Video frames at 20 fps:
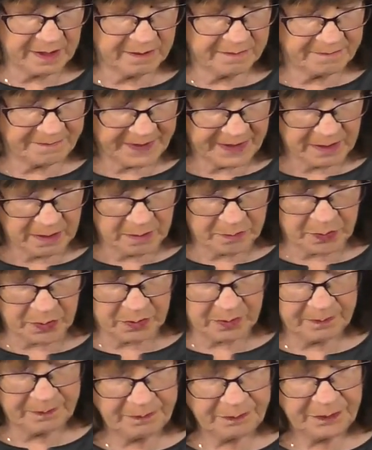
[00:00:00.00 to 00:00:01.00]

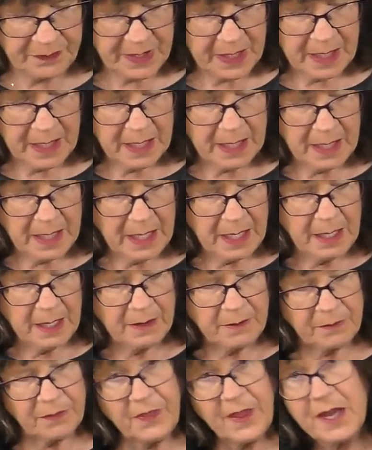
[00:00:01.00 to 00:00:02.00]
available.
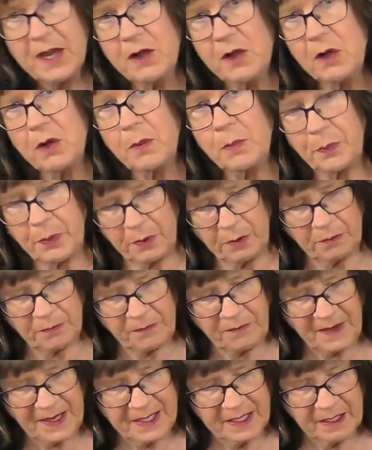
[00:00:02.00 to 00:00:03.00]
Their
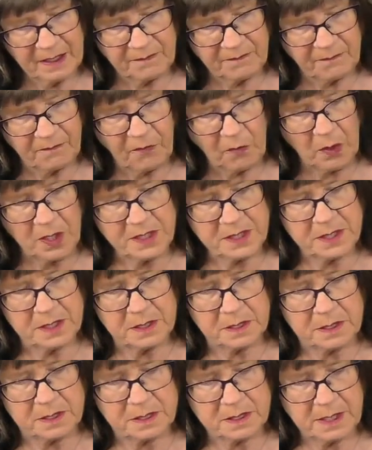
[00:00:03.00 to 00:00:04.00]
prophetic
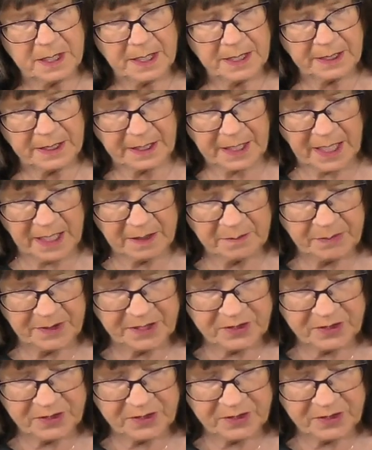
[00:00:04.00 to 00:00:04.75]
voices can be